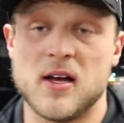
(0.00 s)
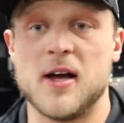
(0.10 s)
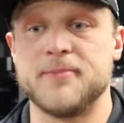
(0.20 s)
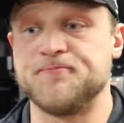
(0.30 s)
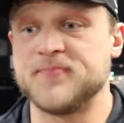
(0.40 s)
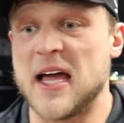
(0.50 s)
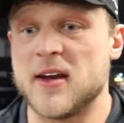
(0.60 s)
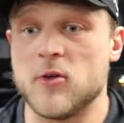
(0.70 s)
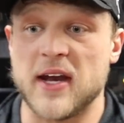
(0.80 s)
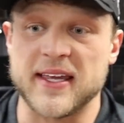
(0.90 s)
I
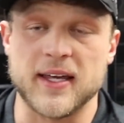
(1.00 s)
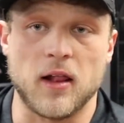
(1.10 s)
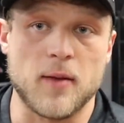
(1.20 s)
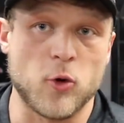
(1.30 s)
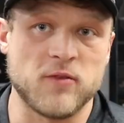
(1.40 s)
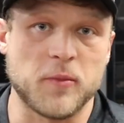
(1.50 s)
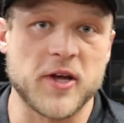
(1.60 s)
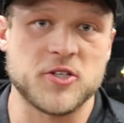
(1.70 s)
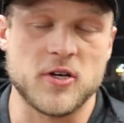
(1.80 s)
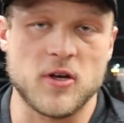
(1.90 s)
know that I can get a lot more
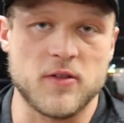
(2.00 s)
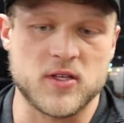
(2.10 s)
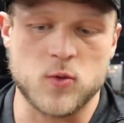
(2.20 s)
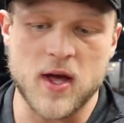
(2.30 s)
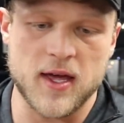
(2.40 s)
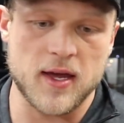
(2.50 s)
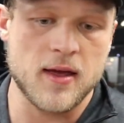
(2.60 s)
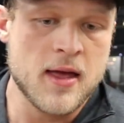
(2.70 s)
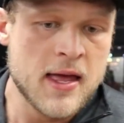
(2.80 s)
information to y'all this way,